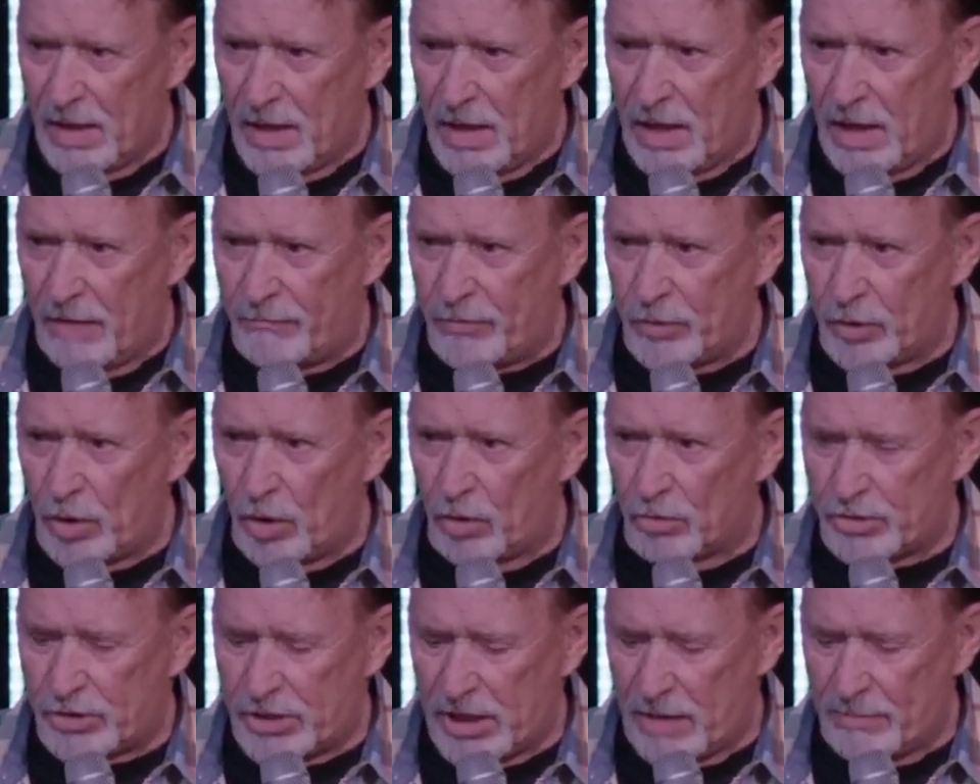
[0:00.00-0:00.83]
If you
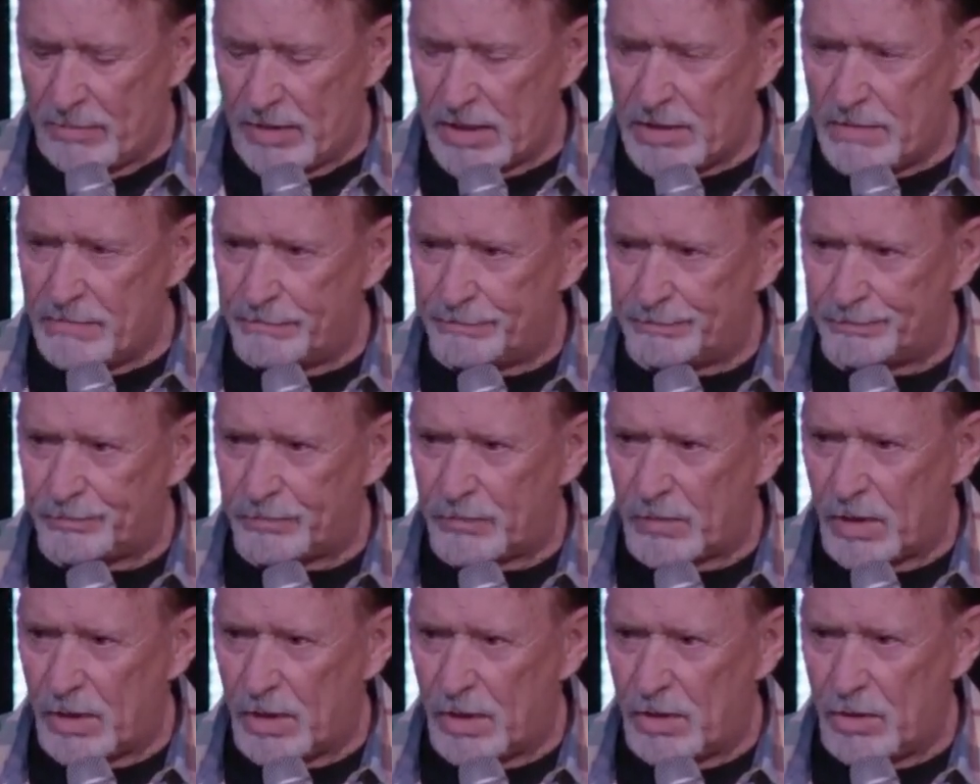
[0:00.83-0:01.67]
go timid,
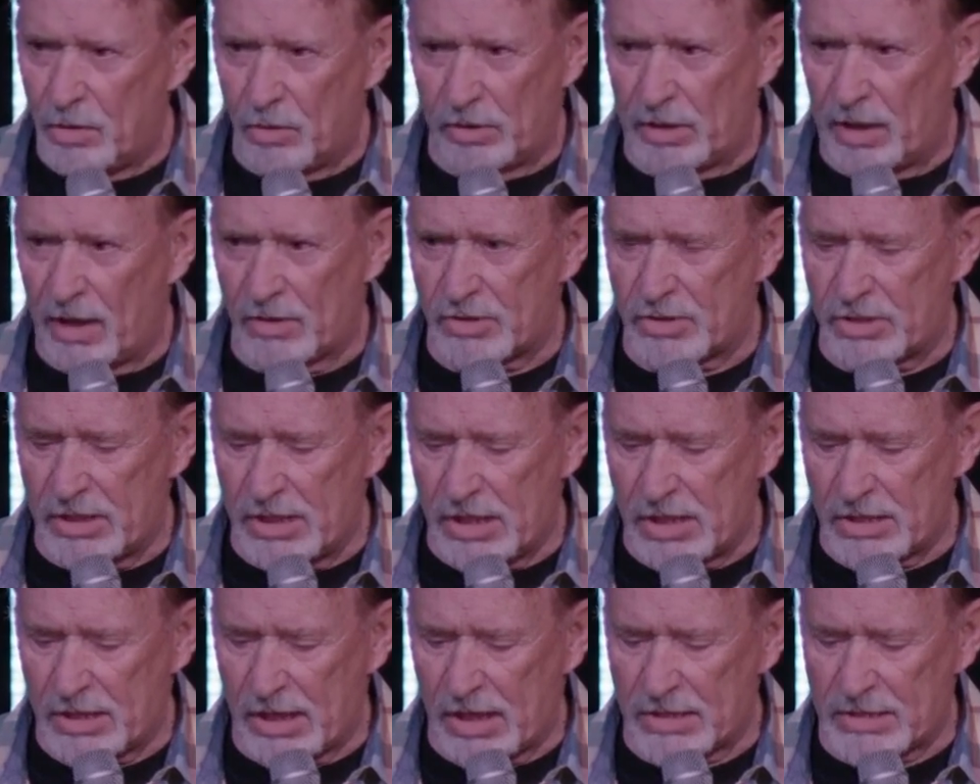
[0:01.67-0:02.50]
you'll not see
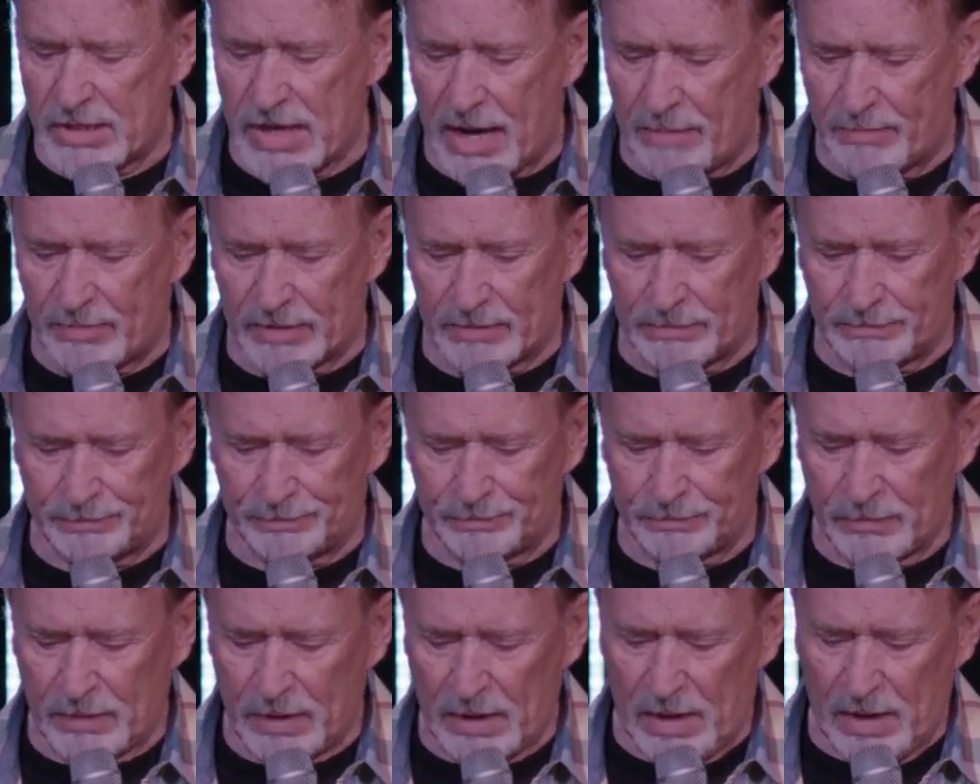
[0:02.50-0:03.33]
these things happen.
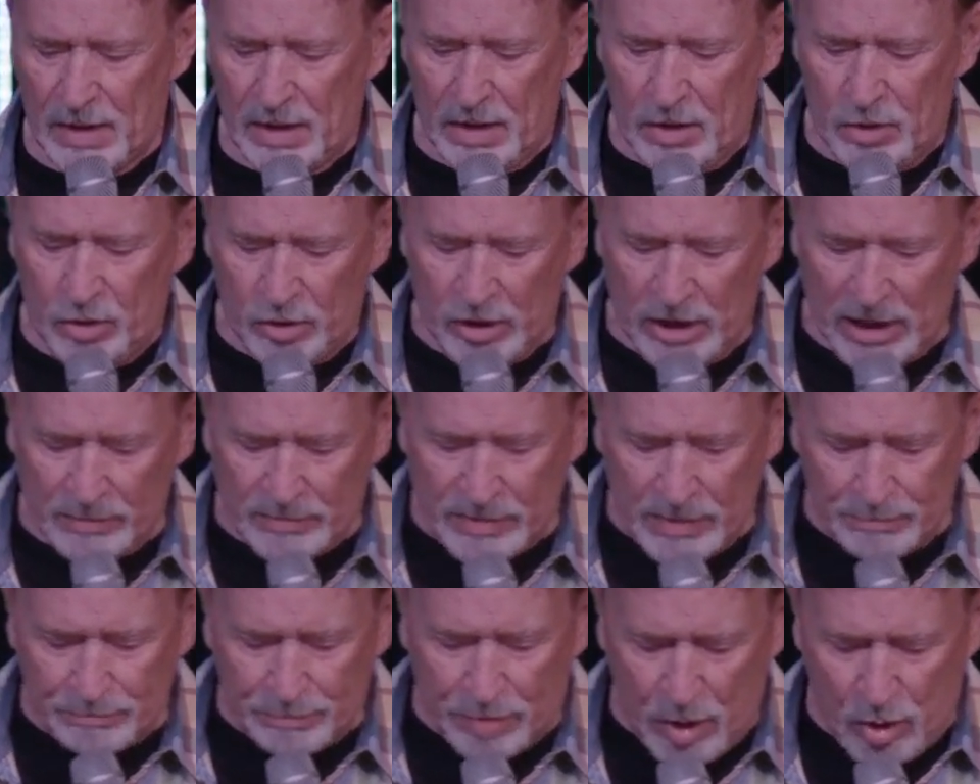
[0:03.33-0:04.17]
You got to
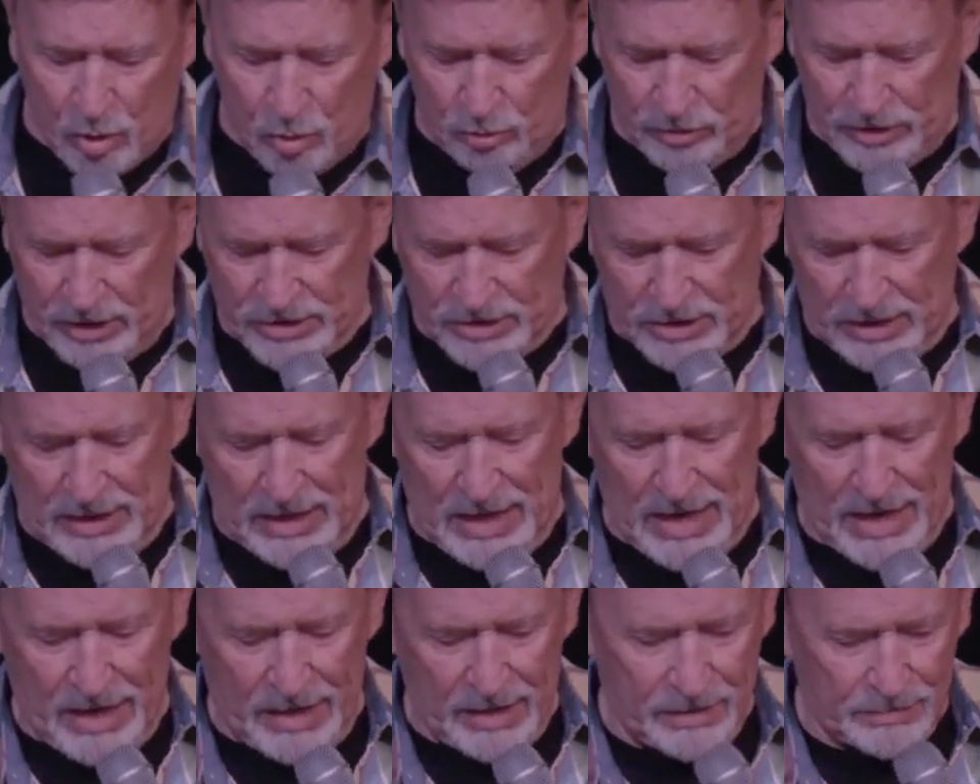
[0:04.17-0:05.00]
be bold as a
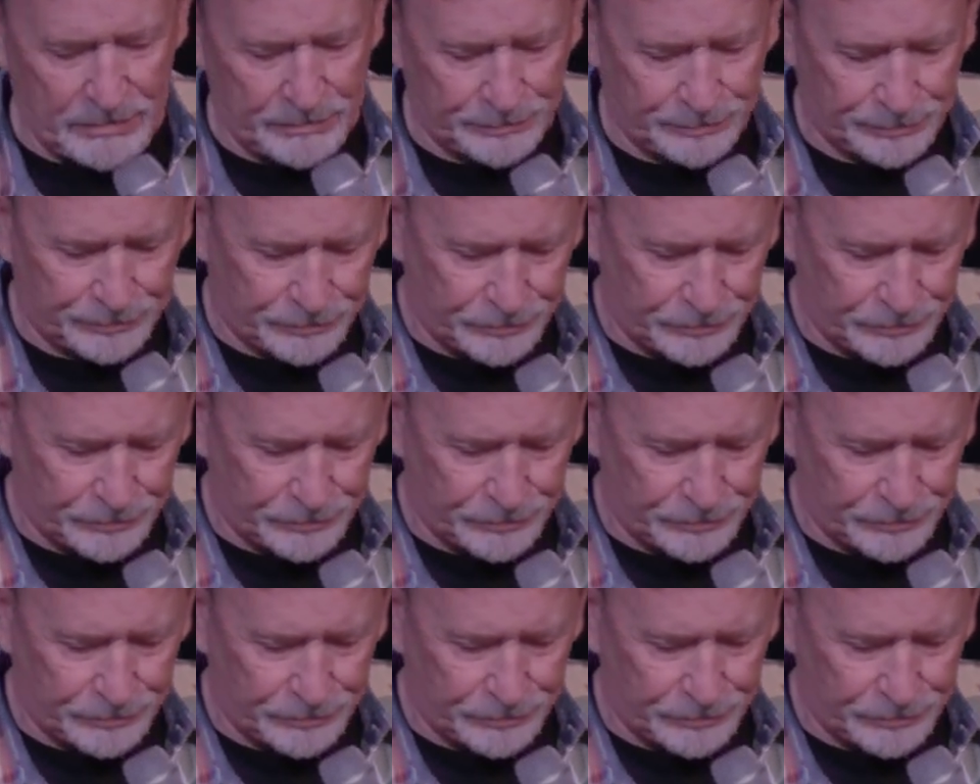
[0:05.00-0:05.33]
lion,